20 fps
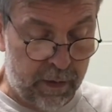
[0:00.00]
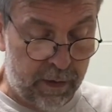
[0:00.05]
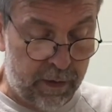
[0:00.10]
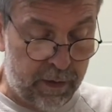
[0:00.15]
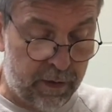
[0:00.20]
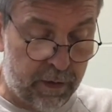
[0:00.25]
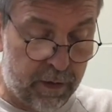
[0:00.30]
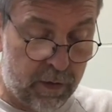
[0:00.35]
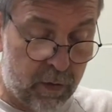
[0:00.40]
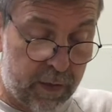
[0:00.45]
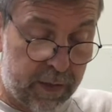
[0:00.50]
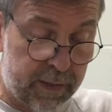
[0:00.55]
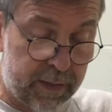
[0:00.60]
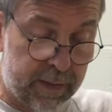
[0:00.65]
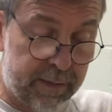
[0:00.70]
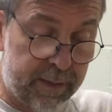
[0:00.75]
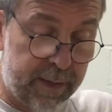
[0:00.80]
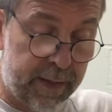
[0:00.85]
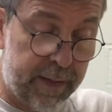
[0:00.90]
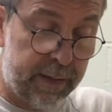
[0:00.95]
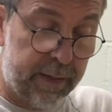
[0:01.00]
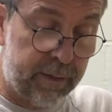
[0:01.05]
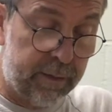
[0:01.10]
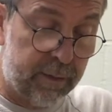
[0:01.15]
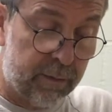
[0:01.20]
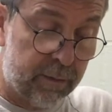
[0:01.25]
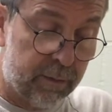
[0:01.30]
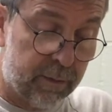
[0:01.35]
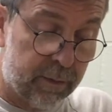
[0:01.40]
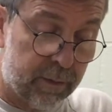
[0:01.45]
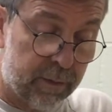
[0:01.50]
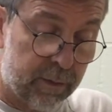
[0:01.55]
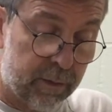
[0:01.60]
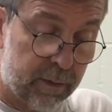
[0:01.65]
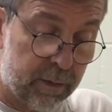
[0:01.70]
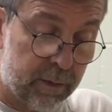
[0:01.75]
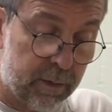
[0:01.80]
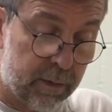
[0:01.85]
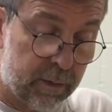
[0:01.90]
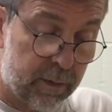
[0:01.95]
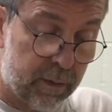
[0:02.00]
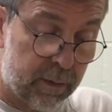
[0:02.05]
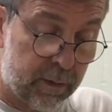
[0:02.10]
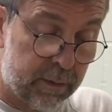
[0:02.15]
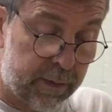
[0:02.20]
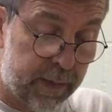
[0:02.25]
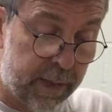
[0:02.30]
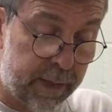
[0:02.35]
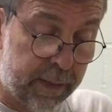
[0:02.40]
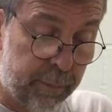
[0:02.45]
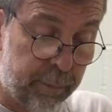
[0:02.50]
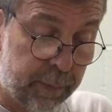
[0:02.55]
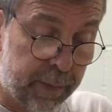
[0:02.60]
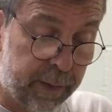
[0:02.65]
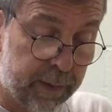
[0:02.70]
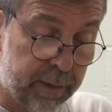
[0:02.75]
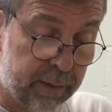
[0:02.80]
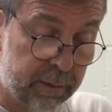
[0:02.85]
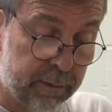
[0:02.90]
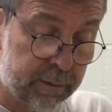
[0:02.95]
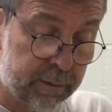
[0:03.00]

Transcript: you're going to take a pin,